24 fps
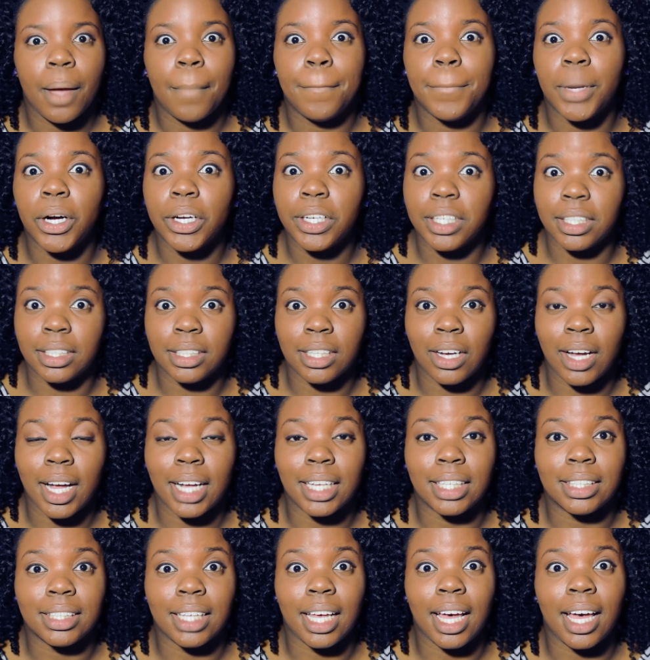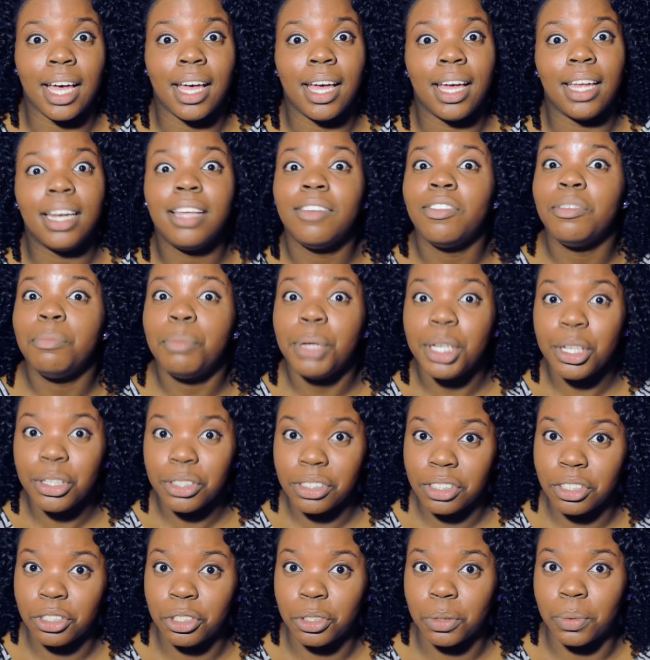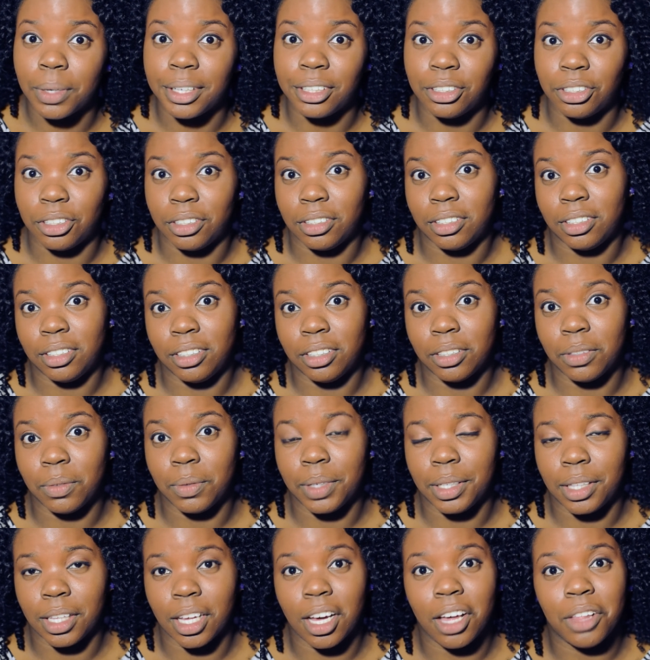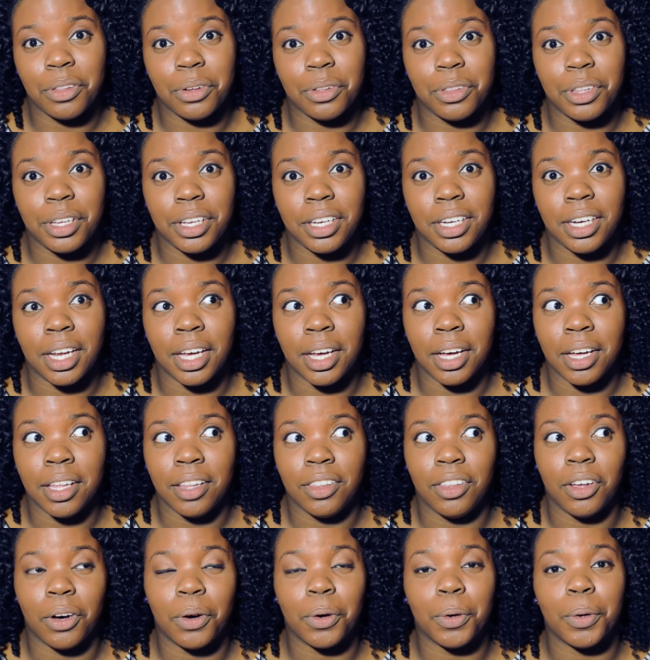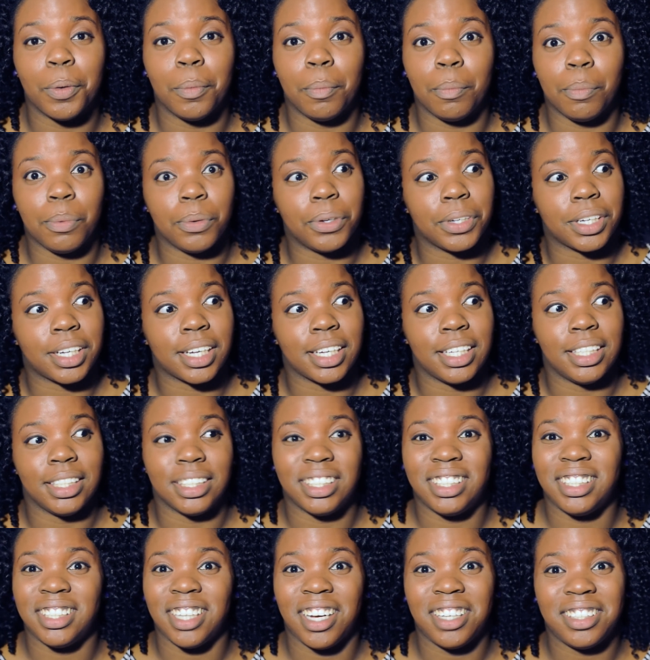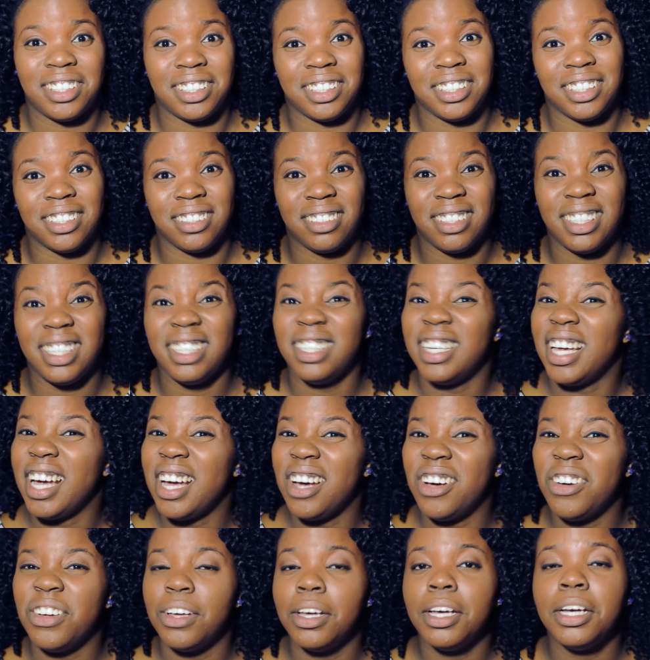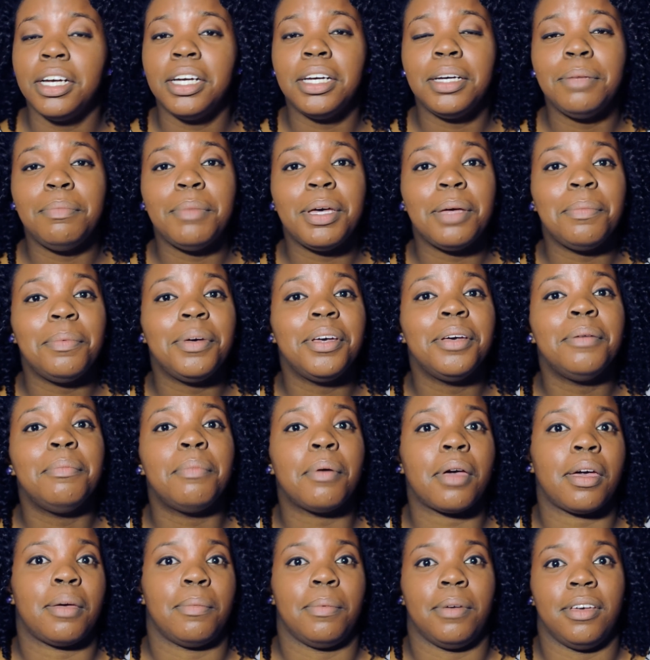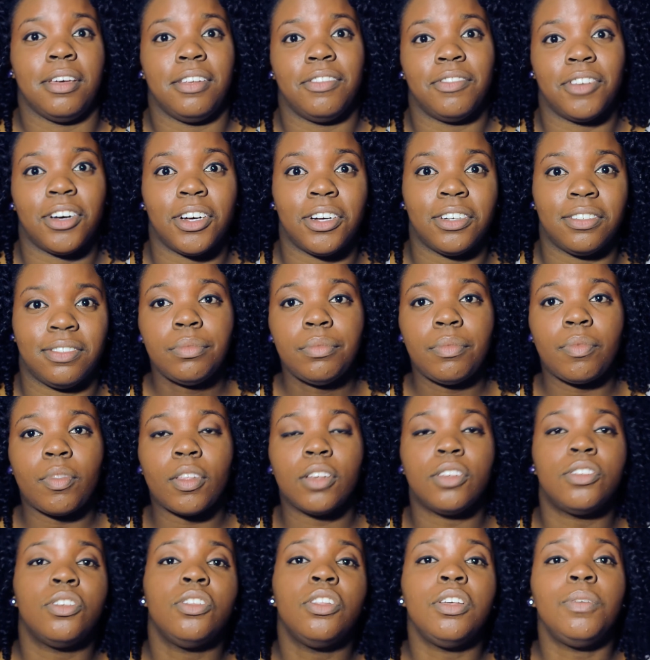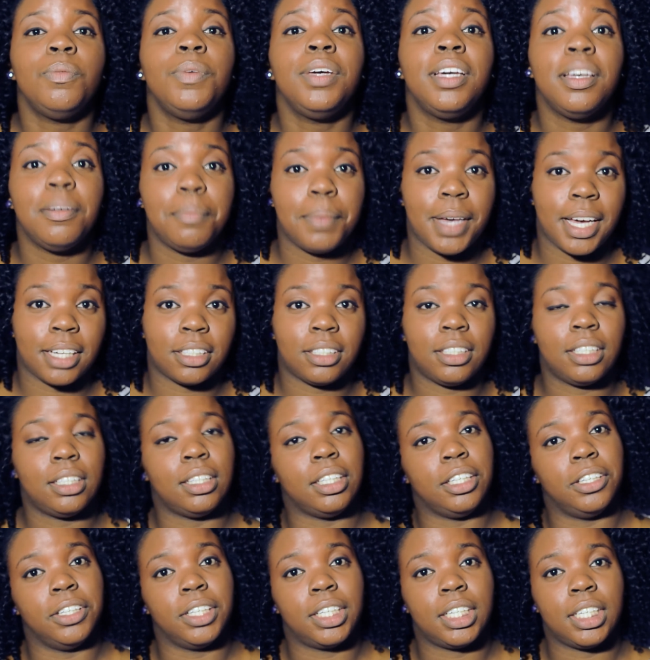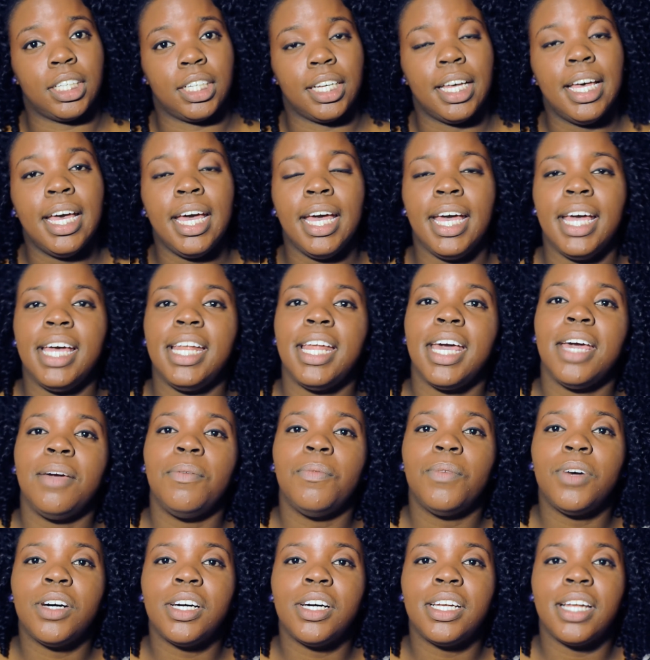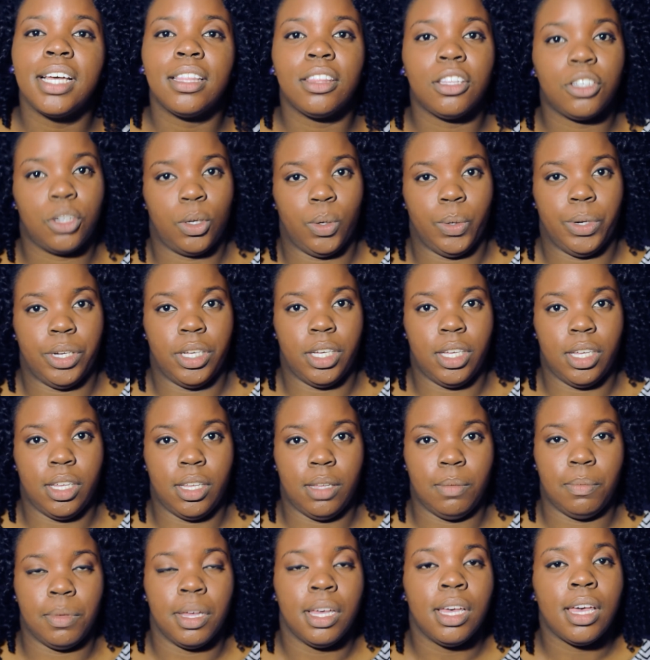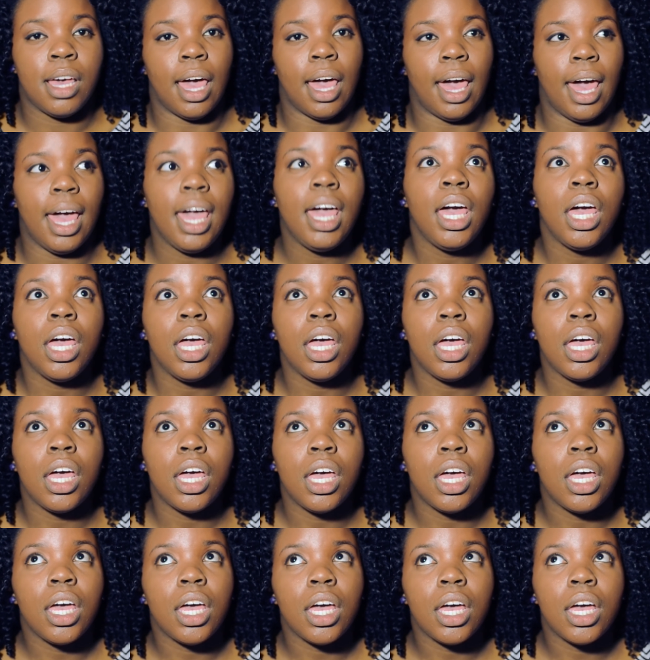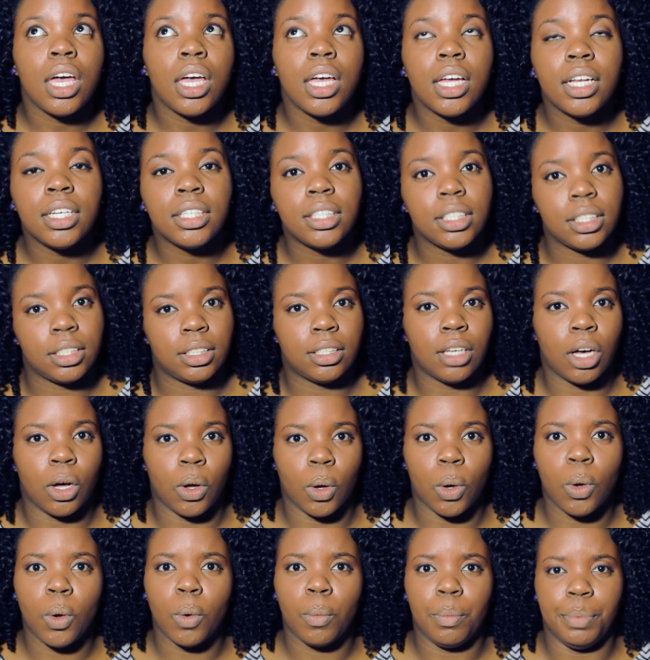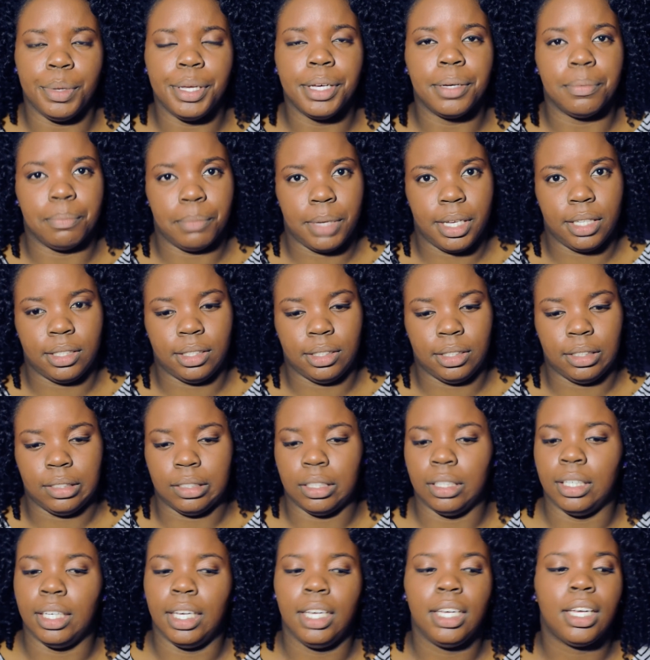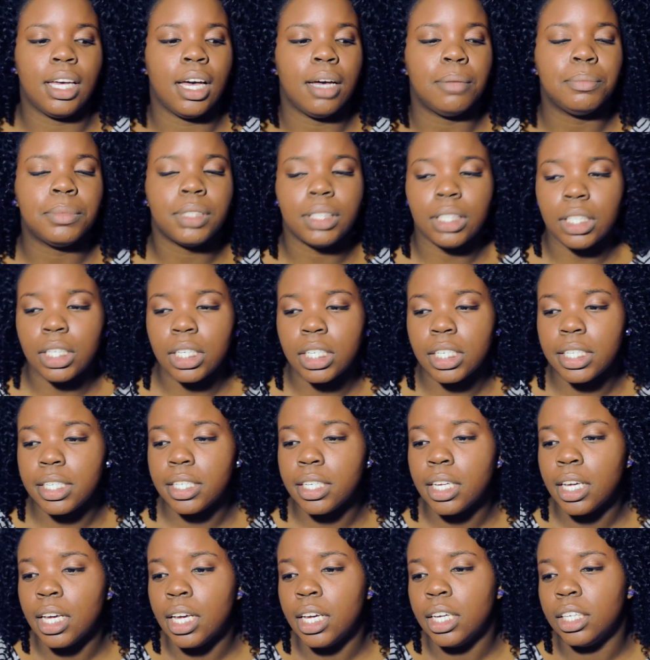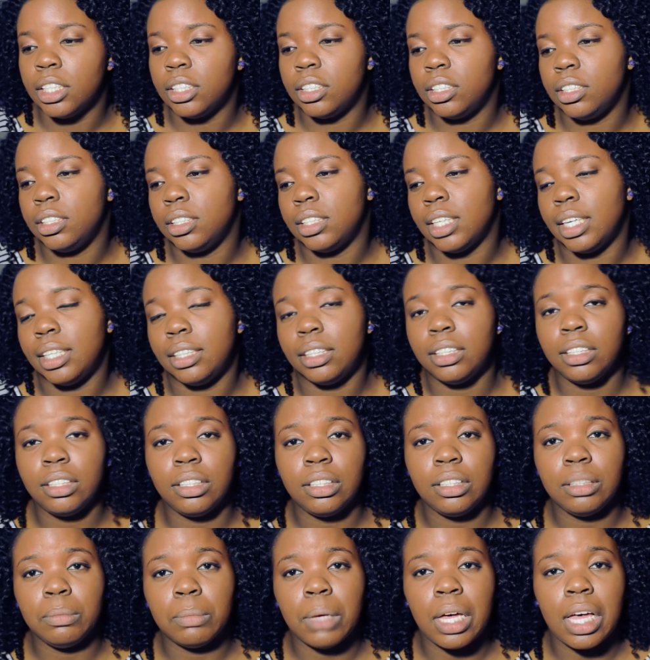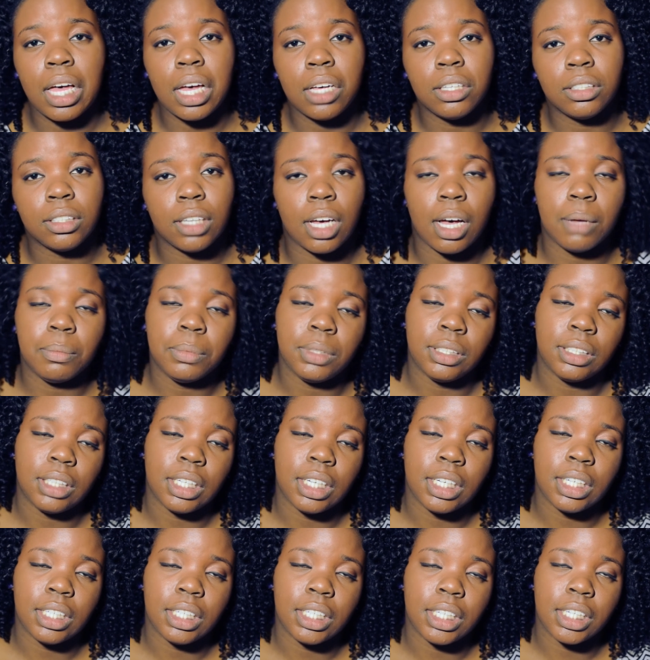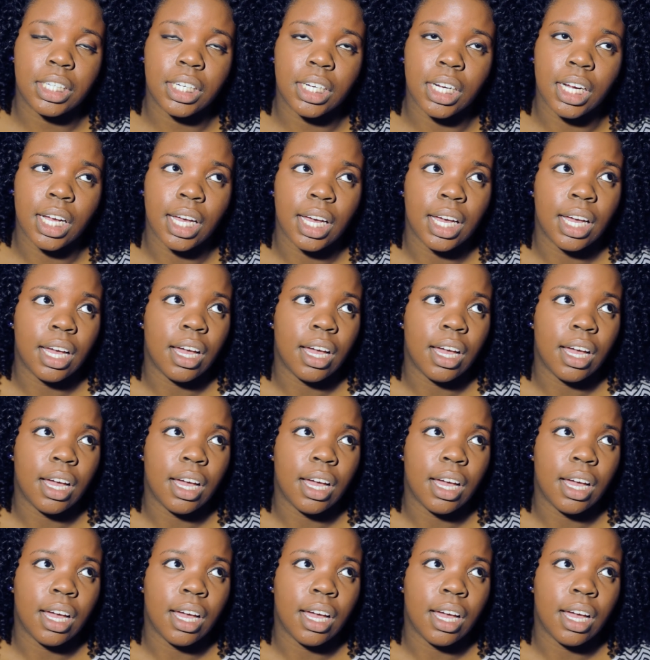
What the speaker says: Marcus now has an even bigger situation to deal with, other than the whole Brooke and Stasia thing. Now it may be a baby involved. So then we get back to Lyrica and A1 at the crib, and it's a whole big mess. He comes in, she's like, this is my house, I'm staying here.